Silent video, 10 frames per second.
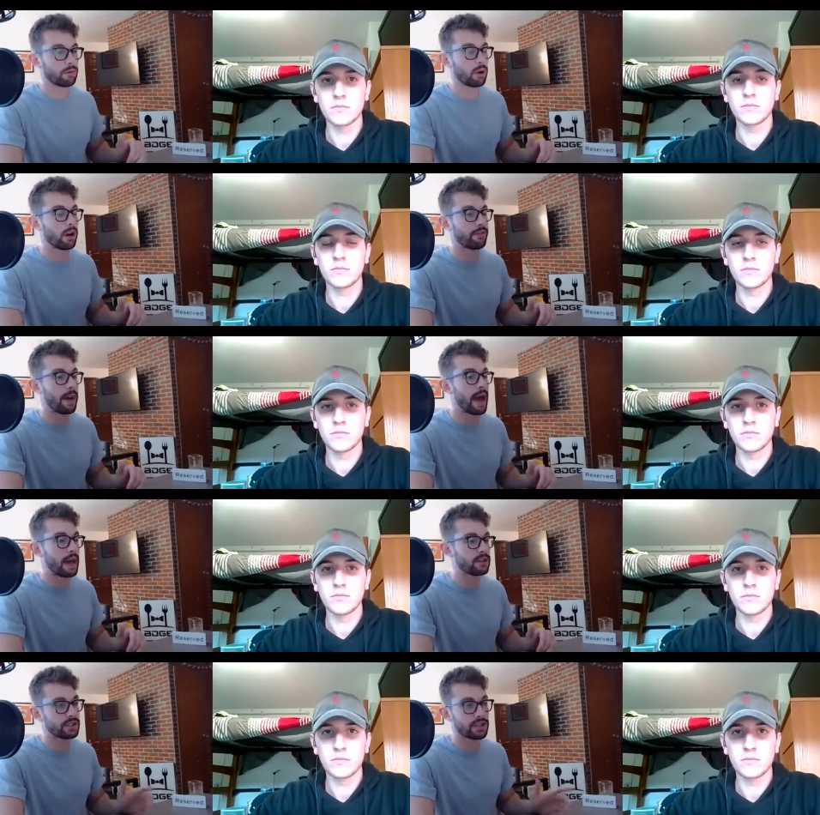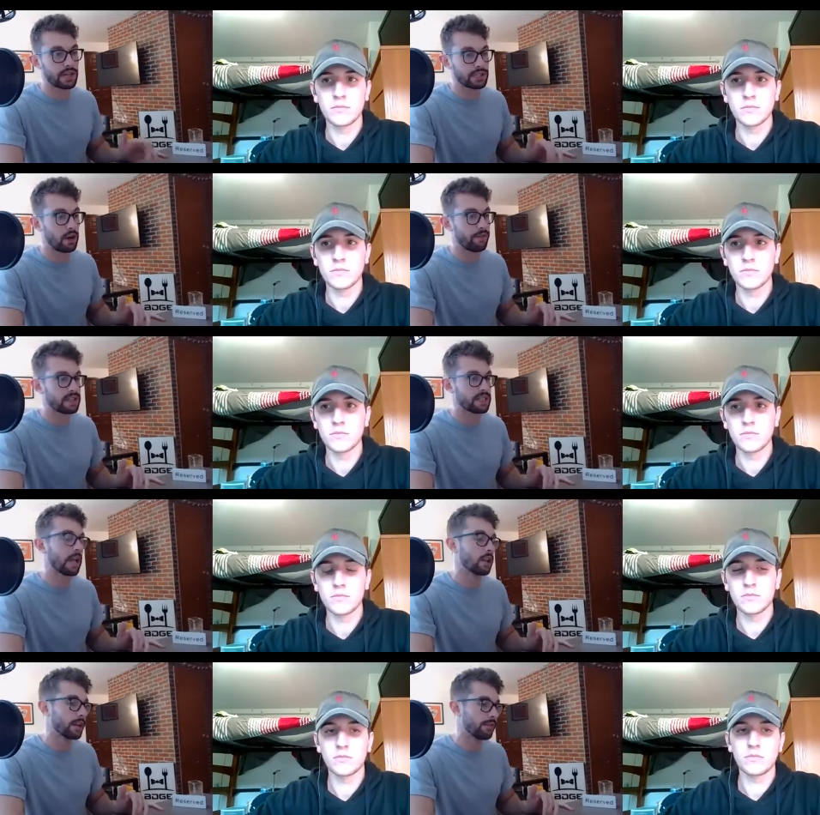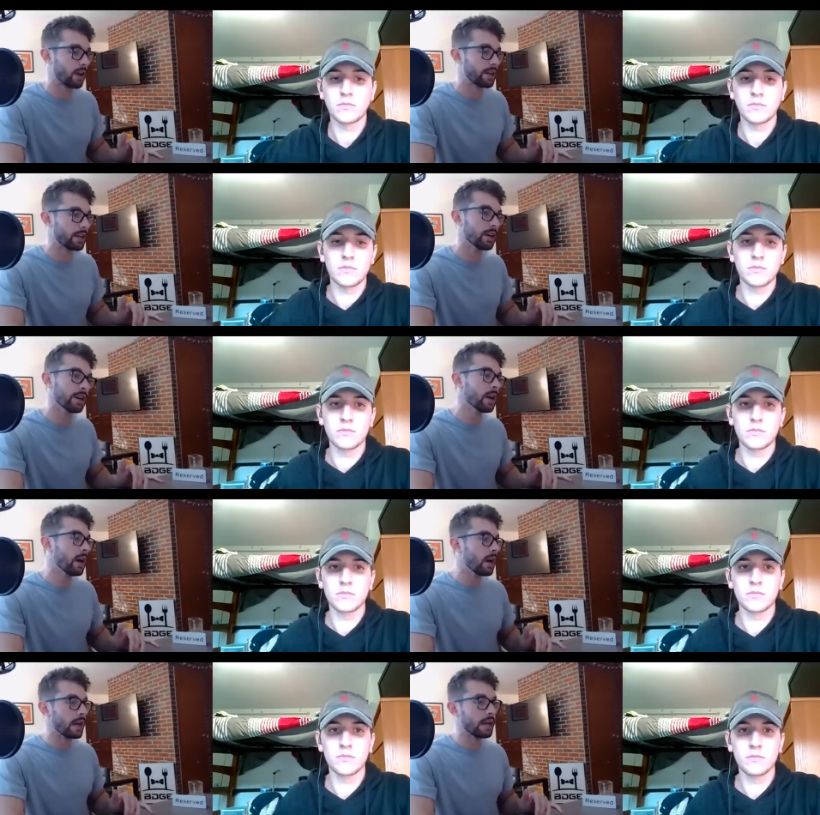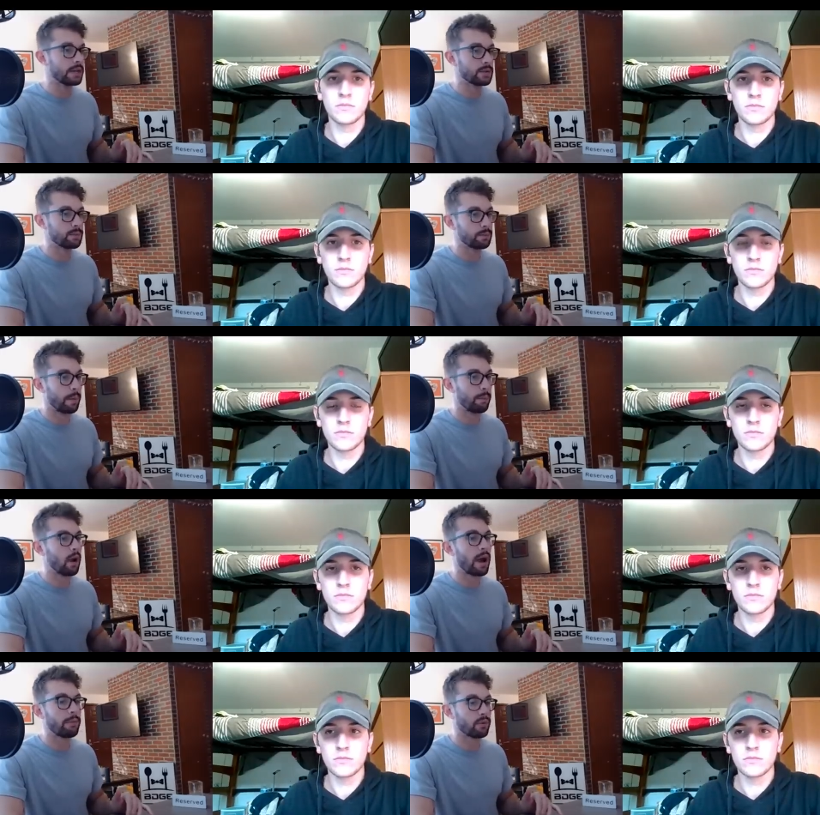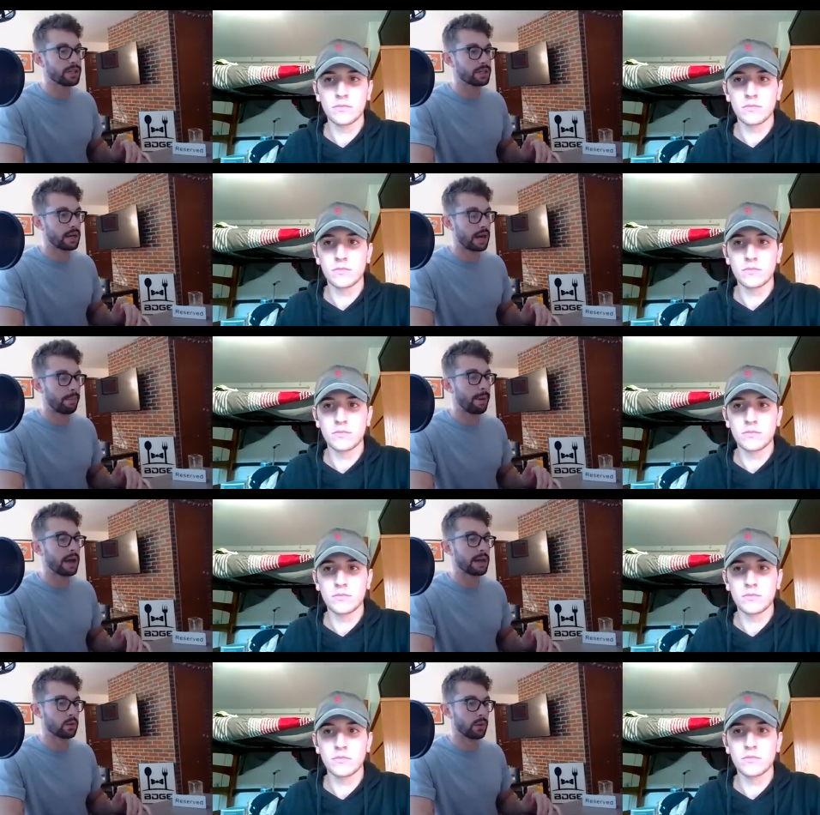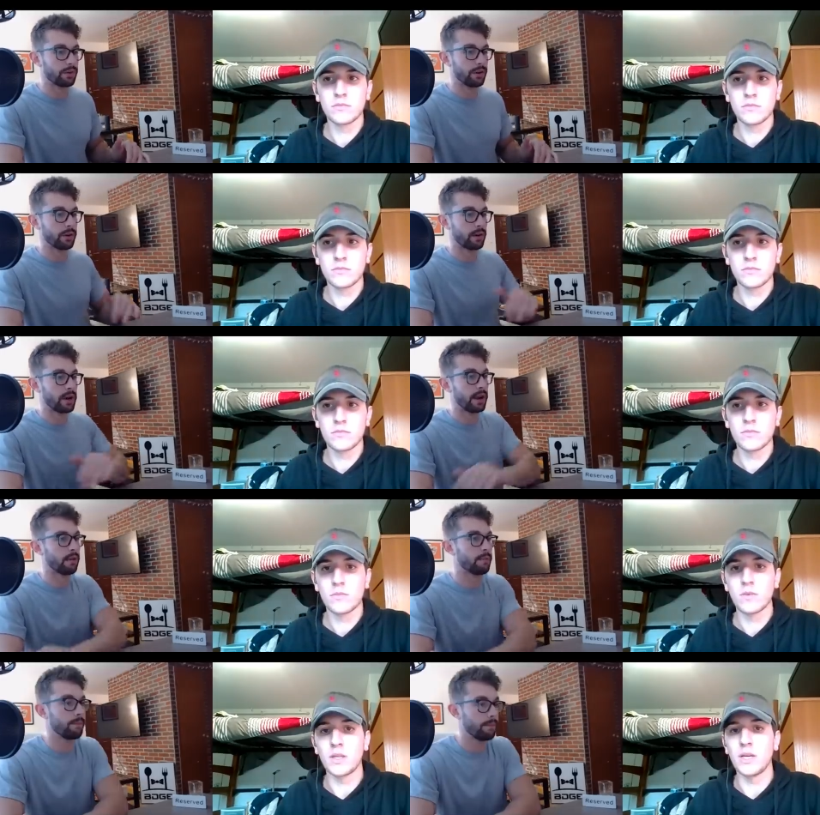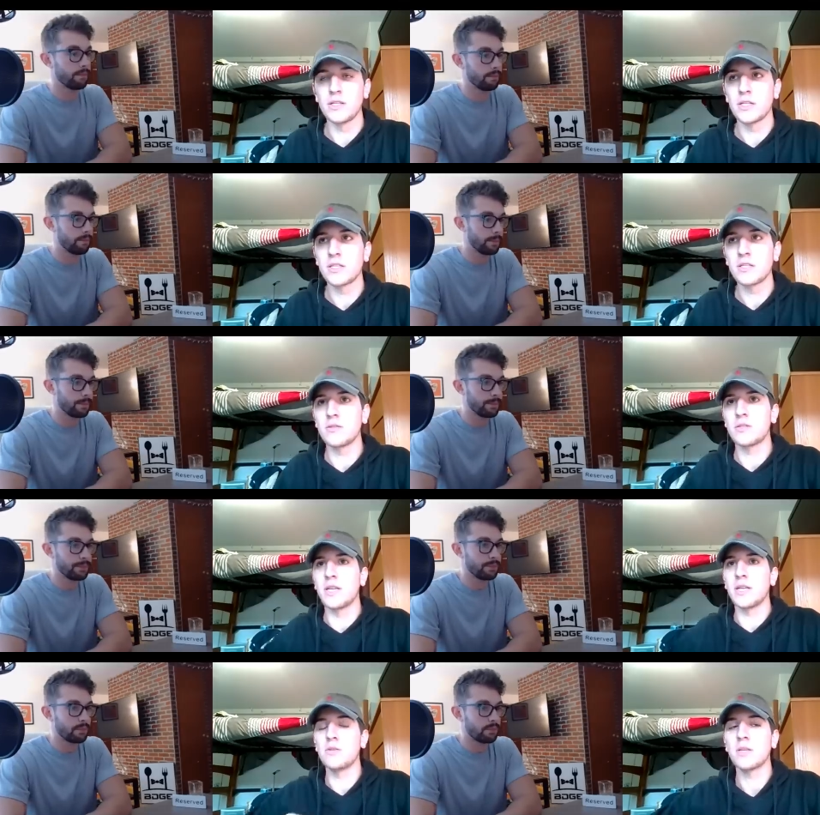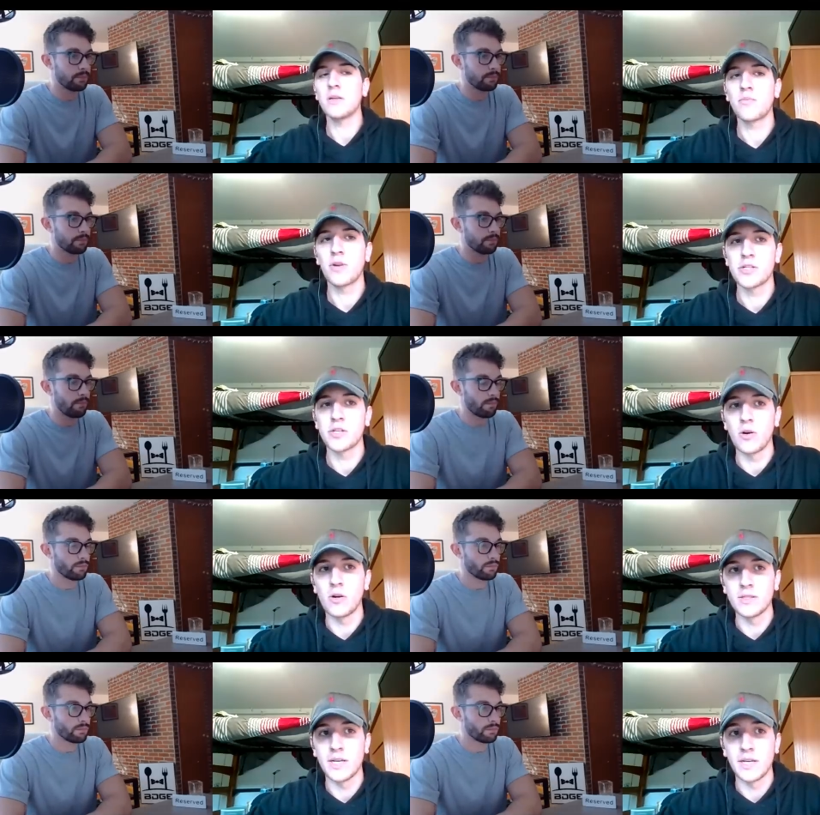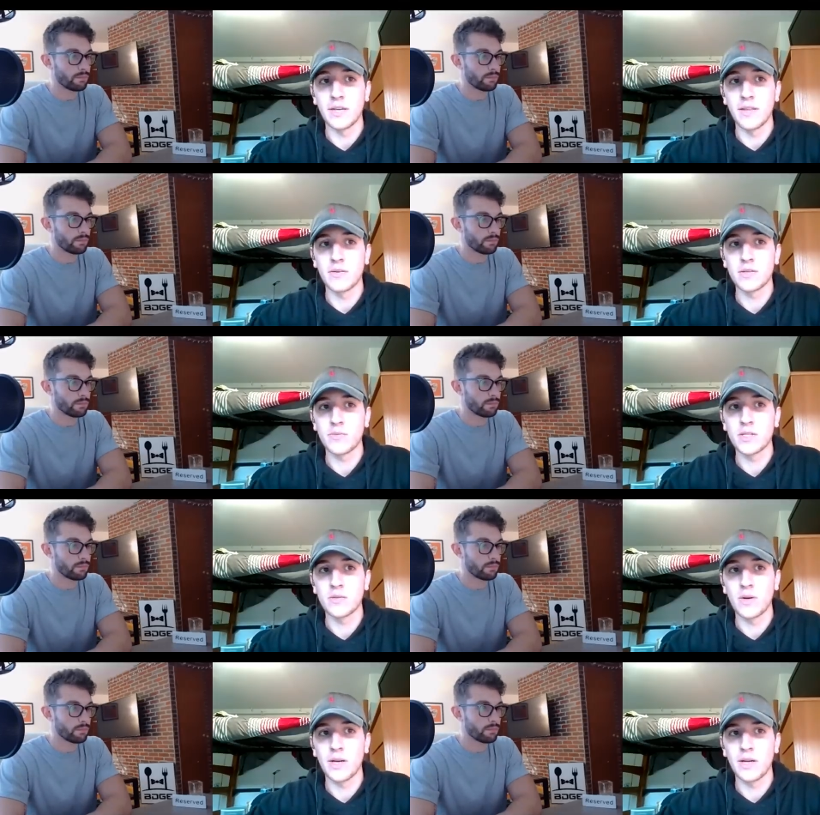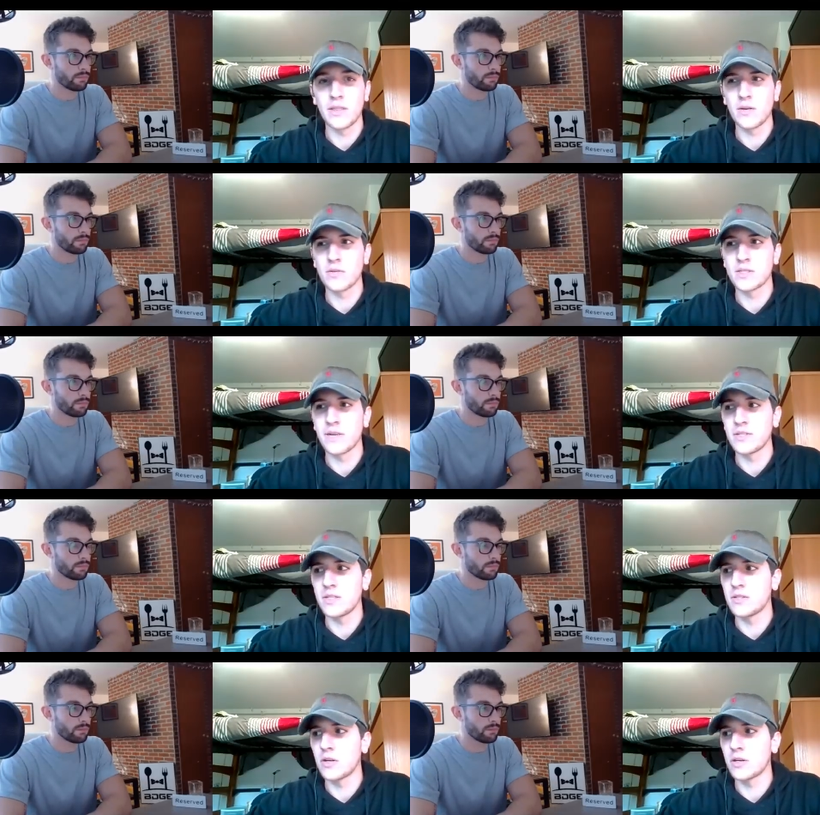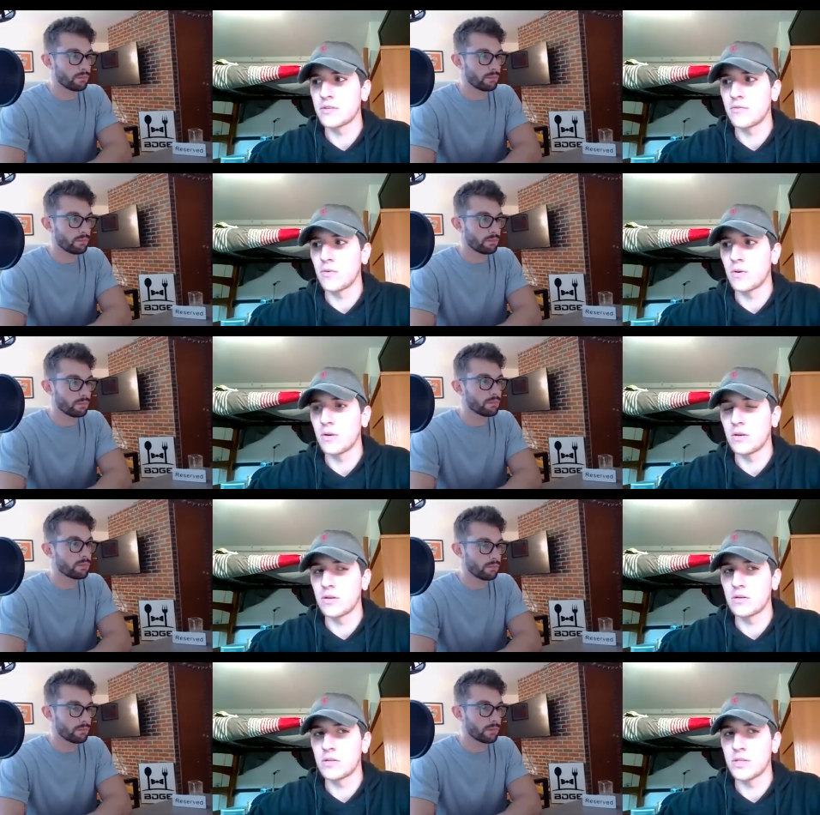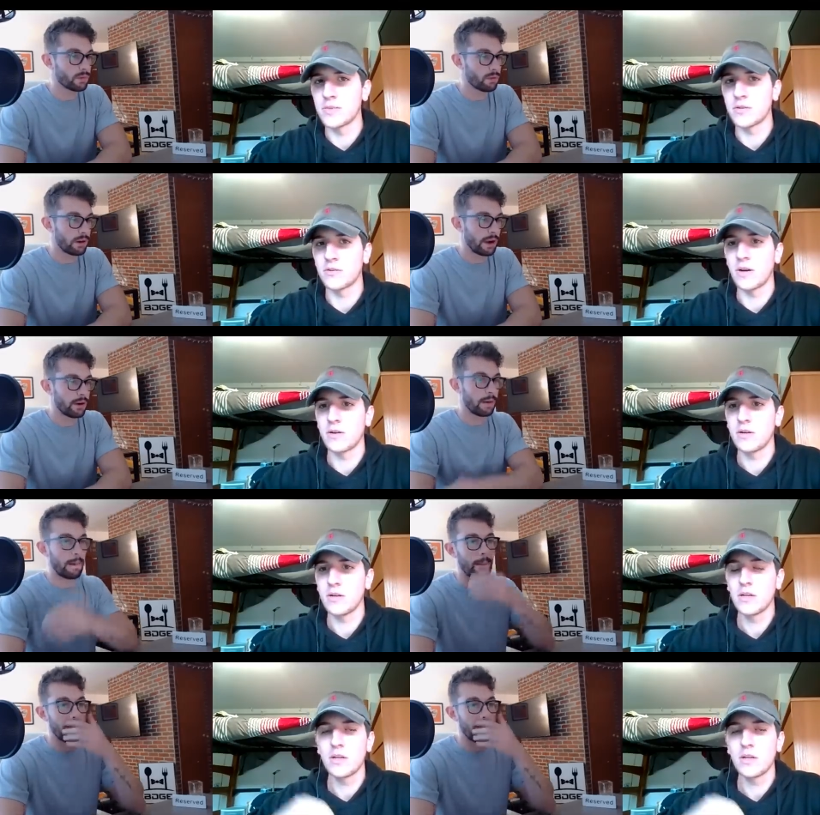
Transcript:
Speaker 1: right off the bat and just the Jets offense not looking very good is a prime reason to kind of buy into what they're doing right now.
Speaker 2: Yeah, just as you said, he was under pressure all day, and that was the reason why I think it was 17 targets for Jamison Crowder. Crowder.